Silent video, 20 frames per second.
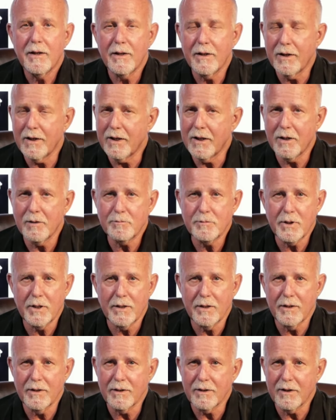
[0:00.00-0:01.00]
And I get up
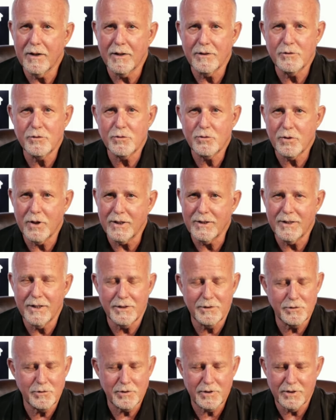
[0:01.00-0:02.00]
there and God
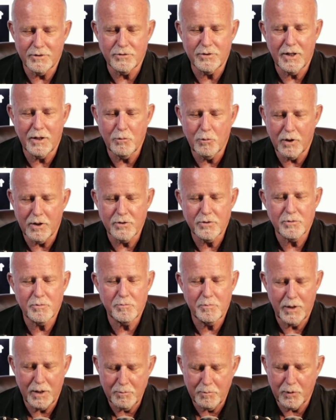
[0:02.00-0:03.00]
strengthens because he wants
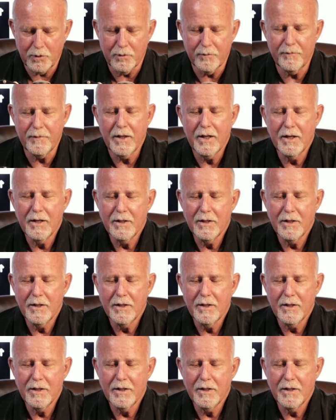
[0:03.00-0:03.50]
people